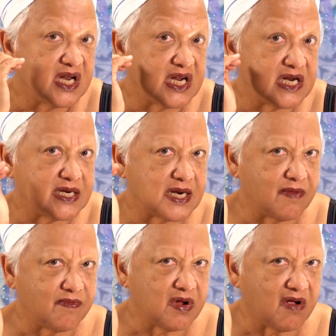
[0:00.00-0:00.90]
the
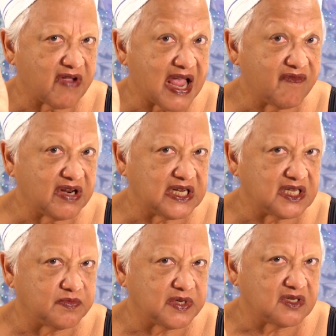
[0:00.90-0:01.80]
number of
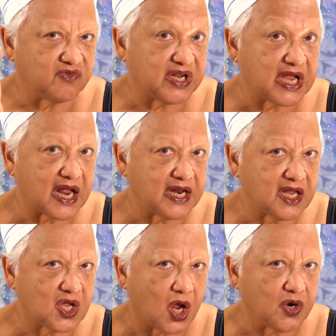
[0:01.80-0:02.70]
advertisements regarding
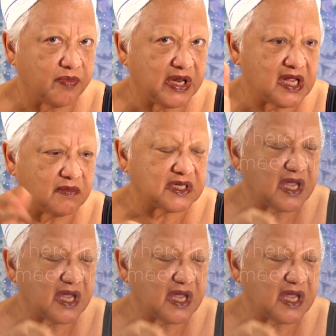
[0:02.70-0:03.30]
condominiums.